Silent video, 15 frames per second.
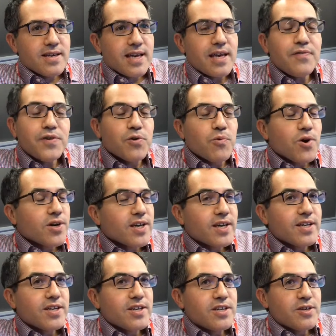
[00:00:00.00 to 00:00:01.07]
If you're working
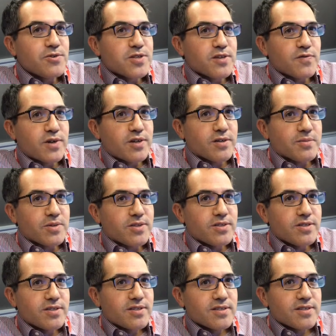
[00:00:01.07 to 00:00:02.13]
in a news
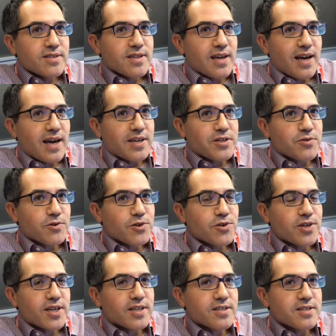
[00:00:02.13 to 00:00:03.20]
environment and you're
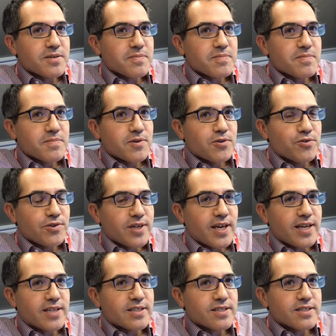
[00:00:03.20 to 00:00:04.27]
looking to
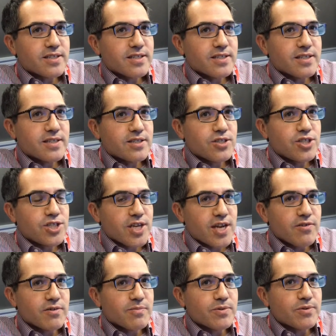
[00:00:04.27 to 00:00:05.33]
create
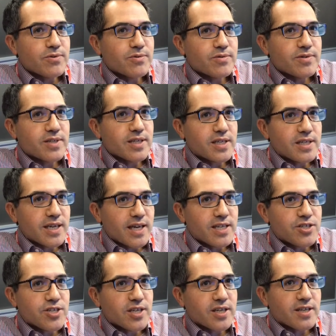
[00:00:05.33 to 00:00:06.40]
shareable,
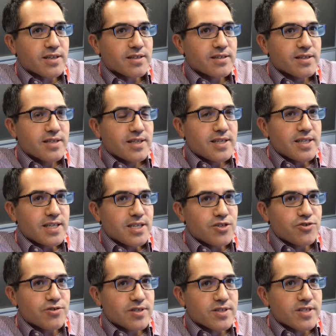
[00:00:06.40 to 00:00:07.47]
engaging,
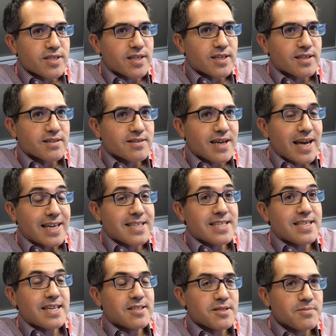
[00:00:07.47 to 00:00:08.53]
interesting,
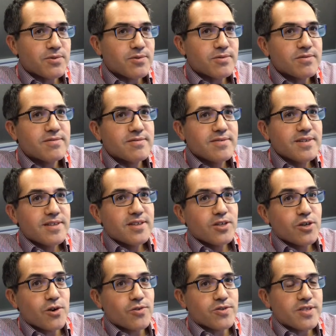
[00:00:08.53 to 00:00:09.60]
accessible
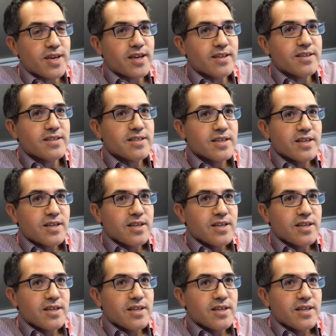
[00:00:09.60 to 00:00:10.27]
content,